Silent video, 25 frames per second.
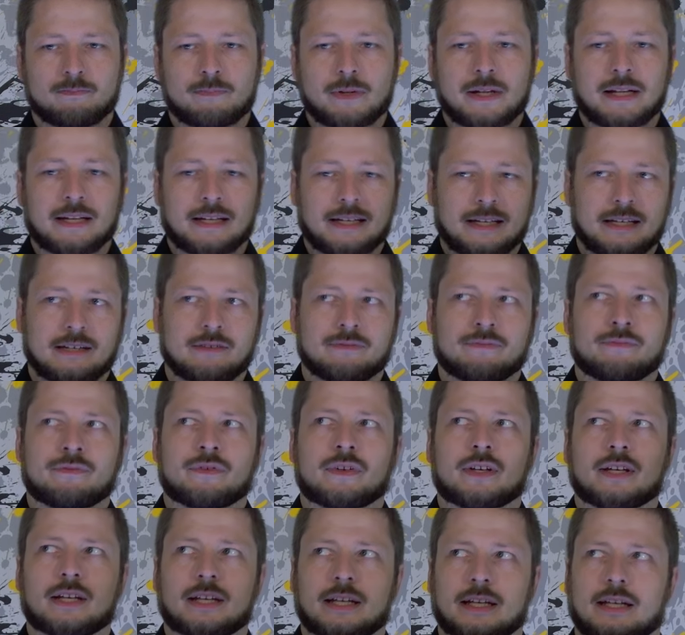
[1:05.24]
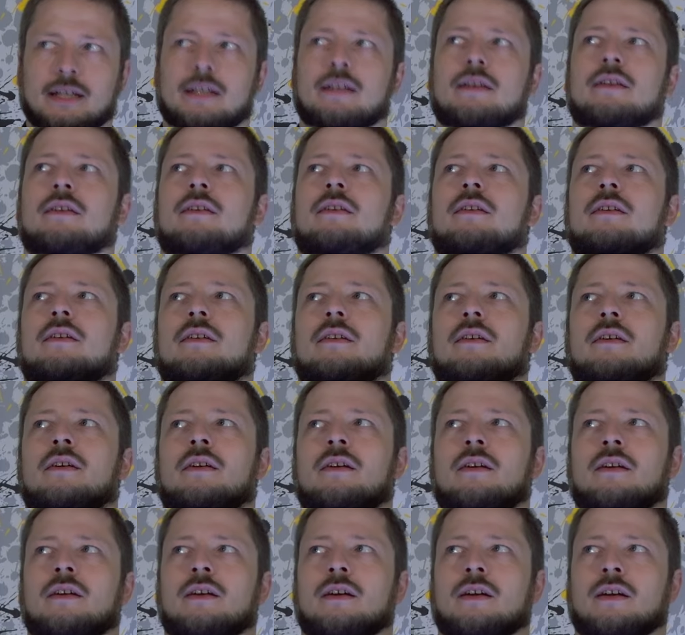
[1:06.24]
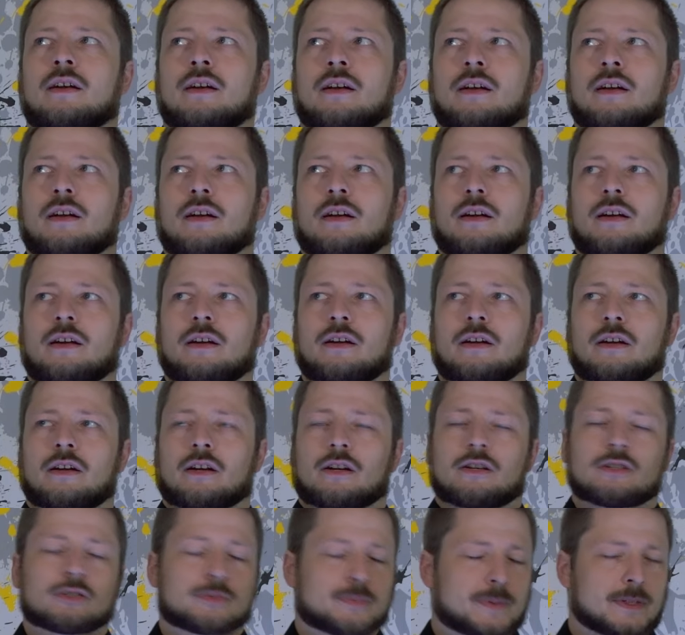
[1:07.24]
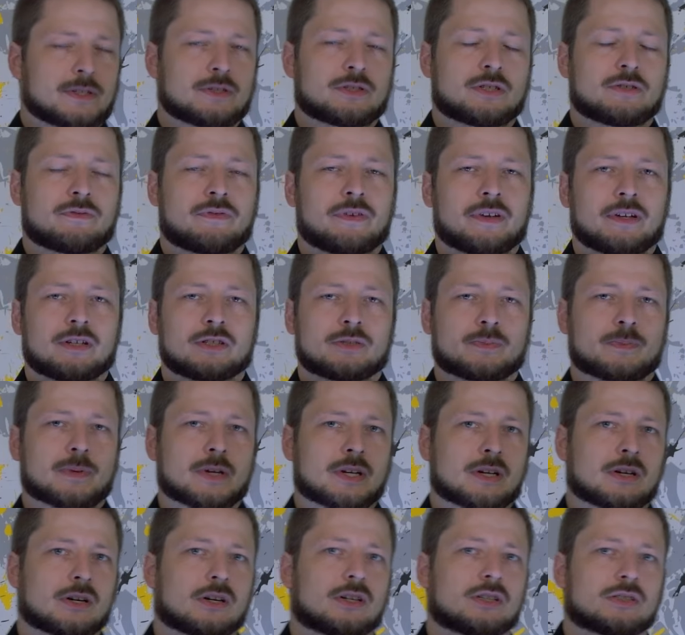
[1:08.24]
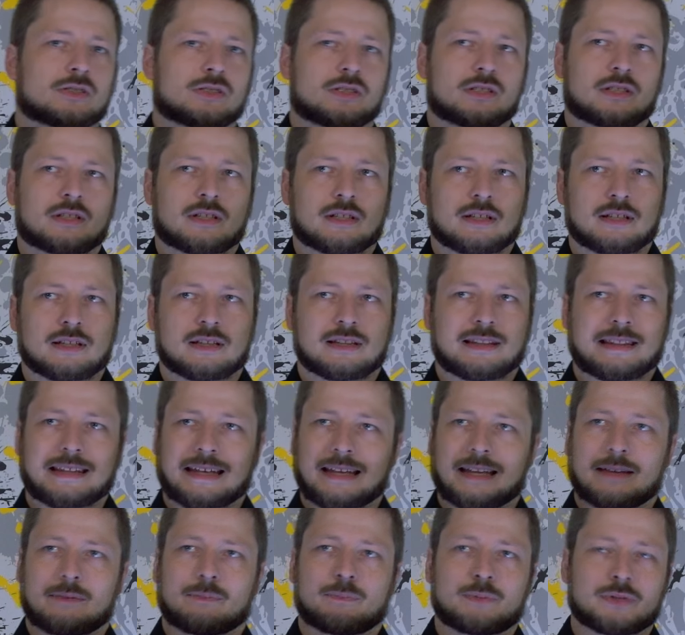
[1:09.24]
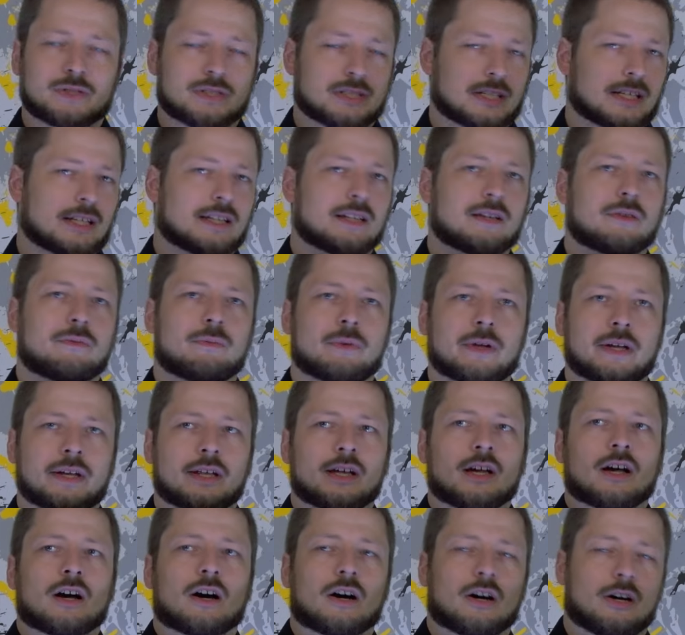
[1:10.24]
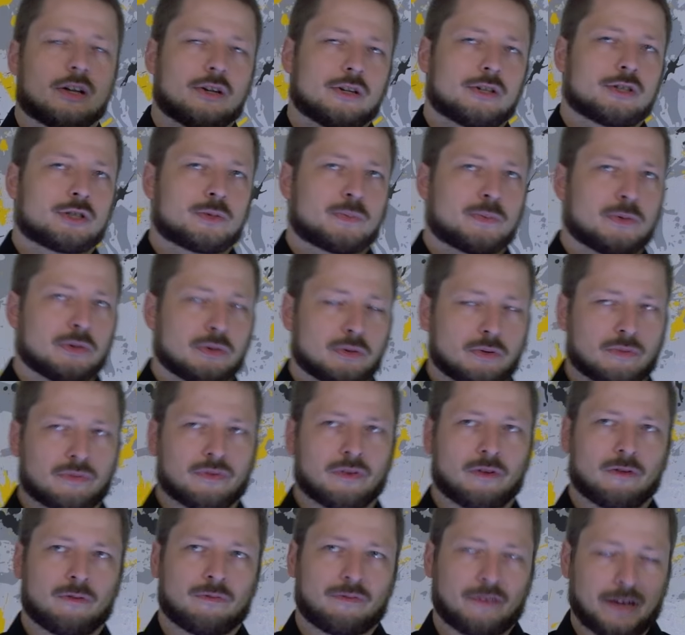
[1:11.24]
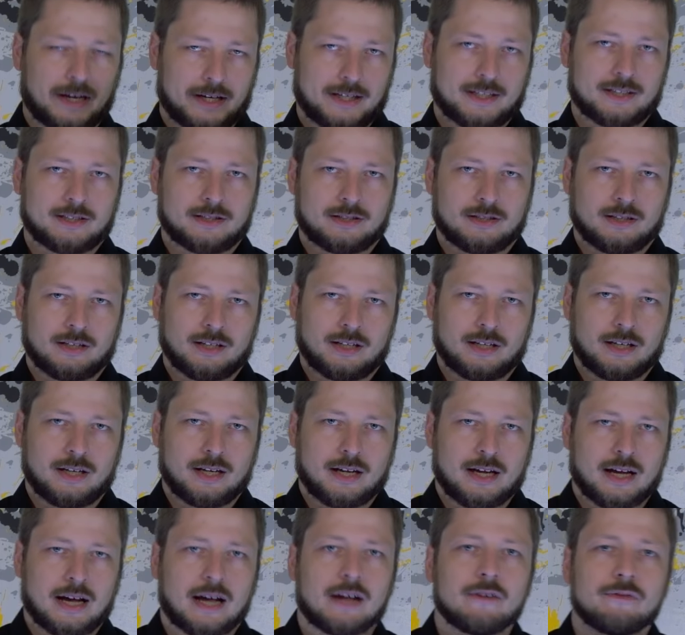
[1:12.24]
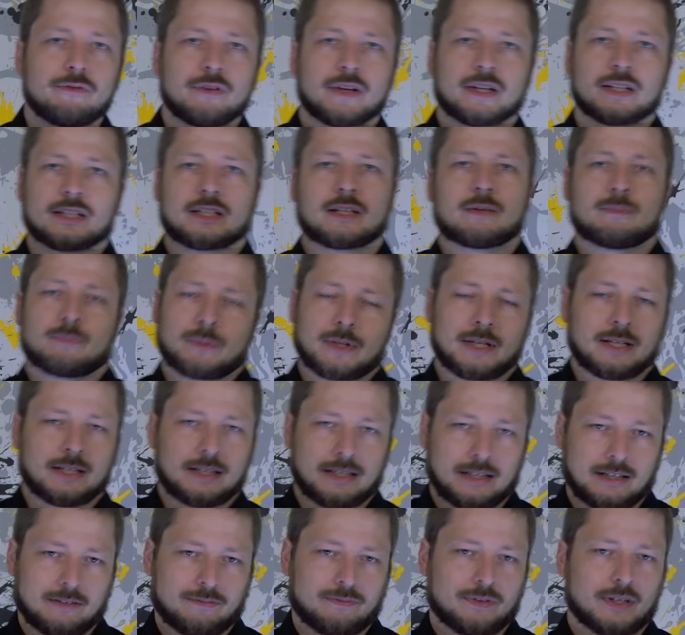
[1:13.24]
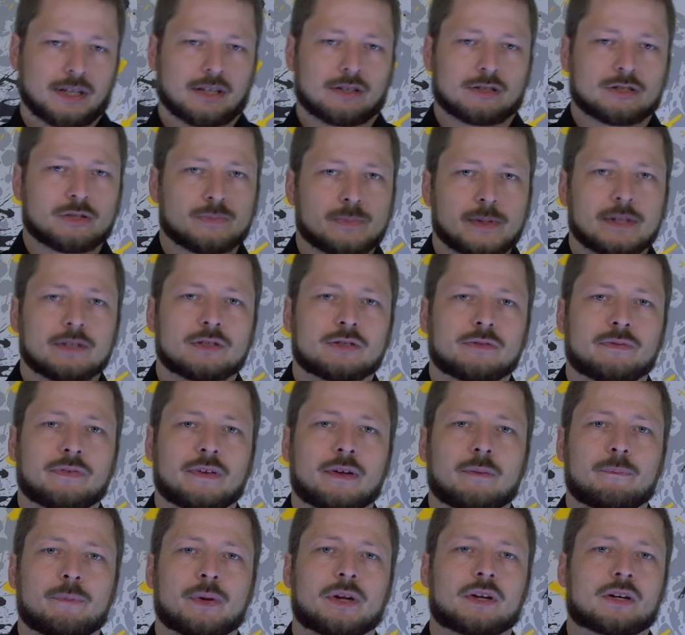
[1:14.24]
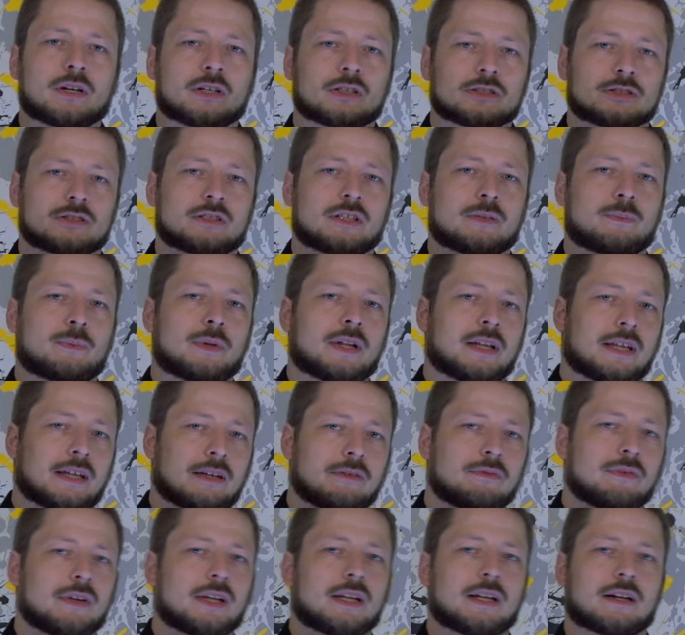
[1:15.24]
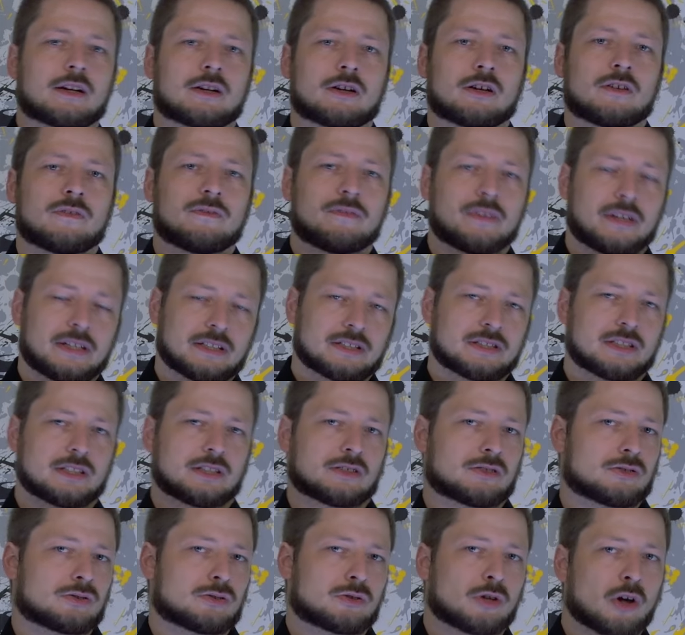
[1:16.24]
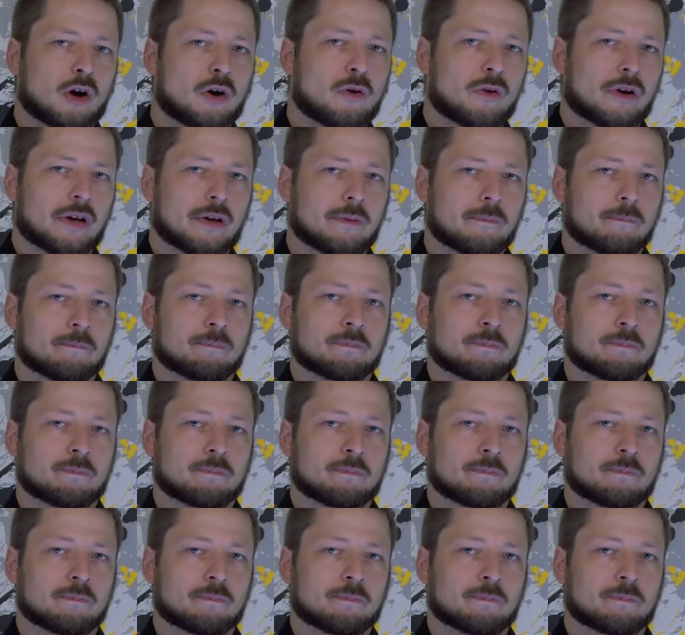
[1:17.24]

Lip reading: believe in conspiracy theories because they presented with undisputable facts. I think they believe in conspiracy theory because they believe in a convincing story.